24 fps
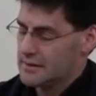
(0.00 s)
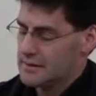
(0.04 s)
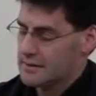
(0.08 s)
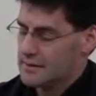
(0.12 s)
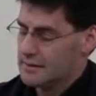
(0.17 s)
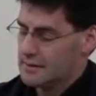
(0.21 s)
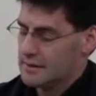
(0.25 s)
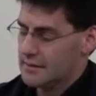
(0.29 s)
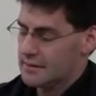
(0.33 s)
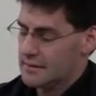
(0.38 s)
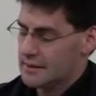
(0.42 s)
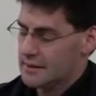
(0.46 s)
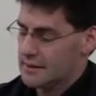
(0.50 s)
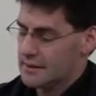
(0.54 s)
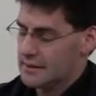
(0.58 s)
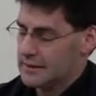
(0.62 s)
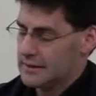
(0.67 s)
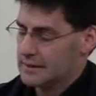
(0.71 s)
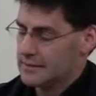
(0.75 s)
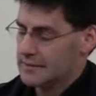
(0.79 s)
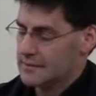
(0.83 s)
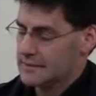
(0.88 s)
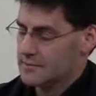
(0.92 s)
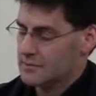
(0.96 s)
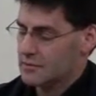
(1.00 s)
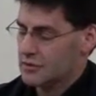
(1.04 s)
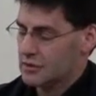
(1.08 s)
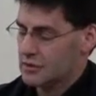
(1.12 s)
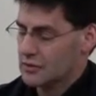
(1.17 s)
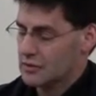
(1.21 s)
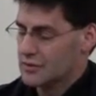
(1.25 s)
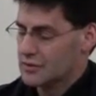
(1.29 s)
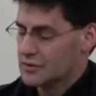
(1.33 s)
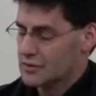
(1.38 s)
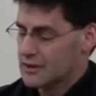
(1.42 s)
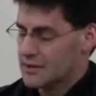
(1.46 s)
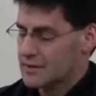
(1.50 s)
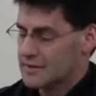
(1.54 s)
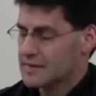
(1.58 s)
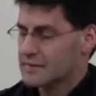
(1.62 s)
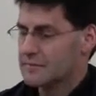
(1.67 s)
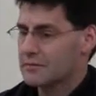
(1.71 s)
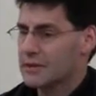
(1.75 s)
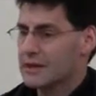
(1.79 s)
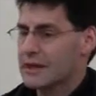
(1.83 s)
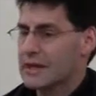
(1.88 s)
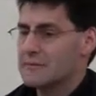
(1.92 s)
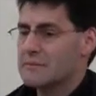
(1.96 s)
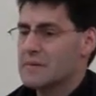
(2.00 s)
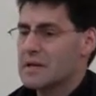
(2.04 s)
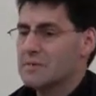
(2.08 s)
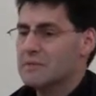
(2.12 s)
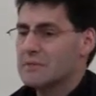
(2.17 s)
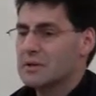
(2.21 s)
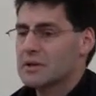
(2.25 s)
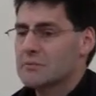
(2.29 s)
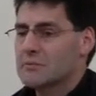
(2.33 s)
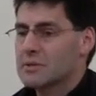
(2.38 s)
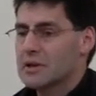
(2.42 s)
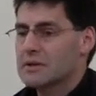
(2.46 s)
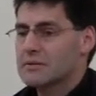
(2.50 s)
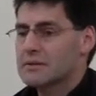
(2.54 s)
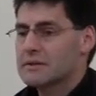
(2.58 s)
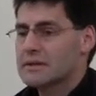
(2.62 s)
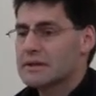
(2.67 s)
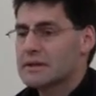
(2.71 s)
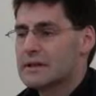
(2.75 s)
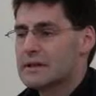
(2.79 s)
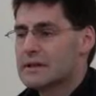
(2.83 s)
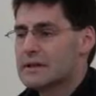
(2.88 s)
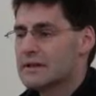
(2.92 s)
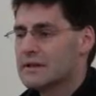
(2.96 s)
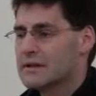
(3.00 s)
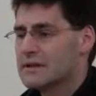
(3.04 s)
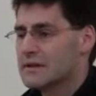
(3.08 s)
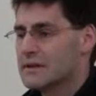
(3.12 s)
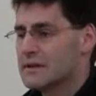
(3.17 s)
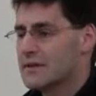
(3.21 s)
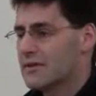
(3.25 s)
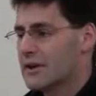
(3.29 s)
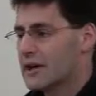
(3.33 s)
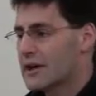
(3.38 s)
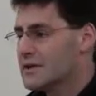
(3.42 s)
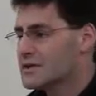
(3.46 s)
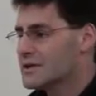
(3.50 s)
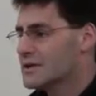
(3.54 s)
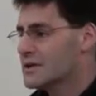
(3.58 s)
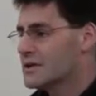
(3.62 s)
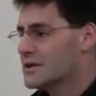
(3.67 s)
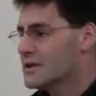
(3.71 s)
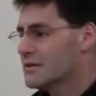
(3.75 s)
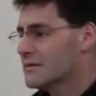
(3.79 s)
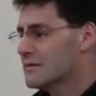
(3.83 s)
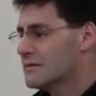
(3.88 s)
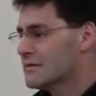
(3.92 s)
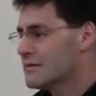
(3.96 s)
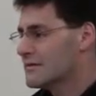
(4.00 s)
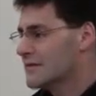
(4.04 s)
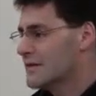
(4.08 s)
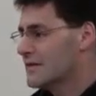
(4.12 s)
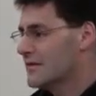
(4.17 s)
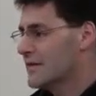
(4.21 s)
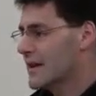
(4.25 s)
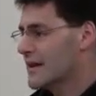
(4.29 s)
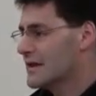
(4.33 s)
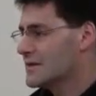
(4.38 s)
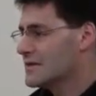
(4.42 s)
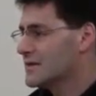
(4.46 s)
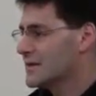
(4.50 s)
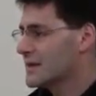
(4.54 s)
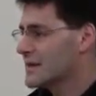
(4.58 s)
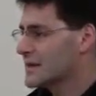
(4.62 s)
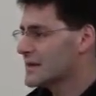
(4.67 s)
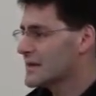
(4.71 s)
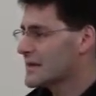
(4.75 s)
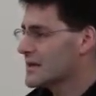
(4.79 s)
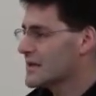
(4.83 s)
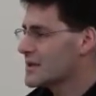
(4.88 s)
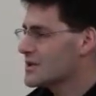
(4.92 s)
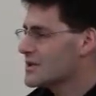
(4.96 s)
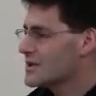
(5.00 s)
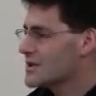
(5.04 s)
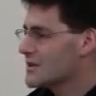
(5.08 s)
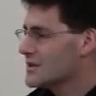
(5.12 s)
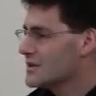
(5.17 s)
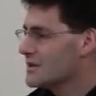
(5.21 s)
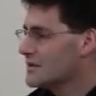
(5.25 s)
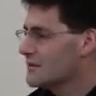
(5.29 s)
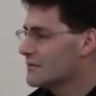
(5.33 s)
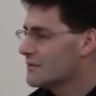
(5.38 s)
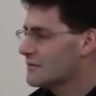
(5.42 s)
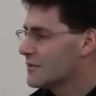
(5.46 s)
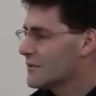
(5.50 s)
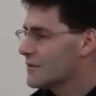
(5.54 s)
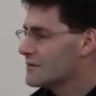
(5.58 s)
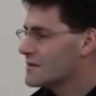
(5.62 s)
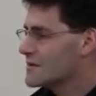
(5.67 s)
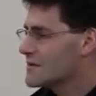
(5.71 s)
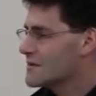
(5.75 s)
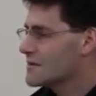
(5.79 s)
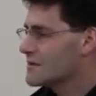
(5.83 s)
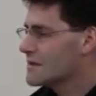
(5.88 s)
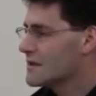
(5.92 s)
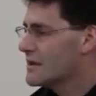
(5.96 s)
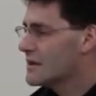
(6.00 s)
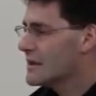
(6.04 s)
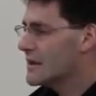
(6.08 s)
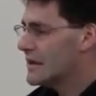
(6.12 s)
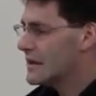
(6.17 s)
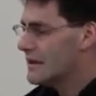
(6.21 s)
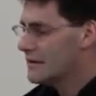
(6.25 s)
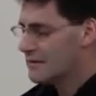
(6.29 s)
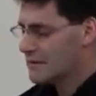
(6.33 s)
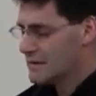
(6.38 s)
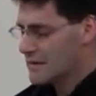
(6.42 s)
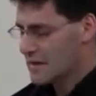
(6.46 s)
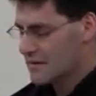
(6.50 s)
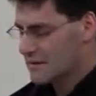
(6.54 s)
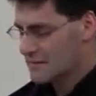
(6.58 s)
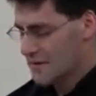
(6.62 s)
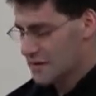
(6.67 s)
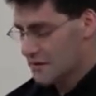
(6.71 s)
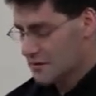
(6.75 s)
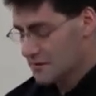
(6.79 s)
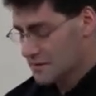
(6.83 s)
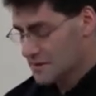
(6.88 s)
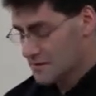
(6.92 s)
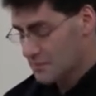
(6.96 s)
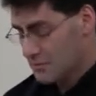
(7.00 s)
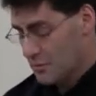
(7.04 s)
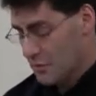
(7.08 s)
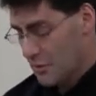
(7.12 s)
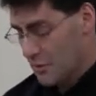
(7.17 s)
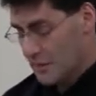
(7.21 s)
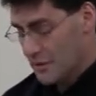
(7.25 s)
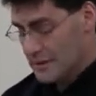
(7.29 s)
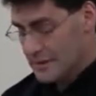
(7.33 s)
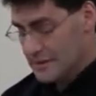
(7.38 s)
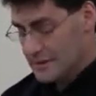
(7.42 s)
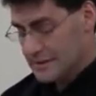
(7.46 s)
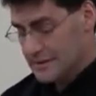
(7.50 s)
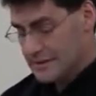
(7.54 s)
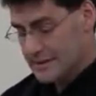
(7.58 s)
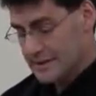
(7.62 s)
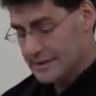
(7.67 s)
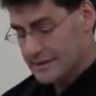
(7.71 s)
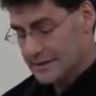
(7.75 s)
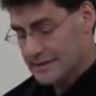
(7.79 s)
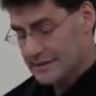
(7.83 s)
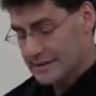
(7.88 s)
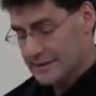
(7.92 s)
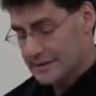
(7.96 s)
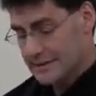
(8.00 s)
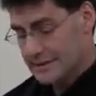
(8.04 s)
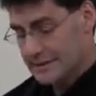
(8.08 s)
to some clergy and some lay people about the direction of evangelization and what they felt was important, and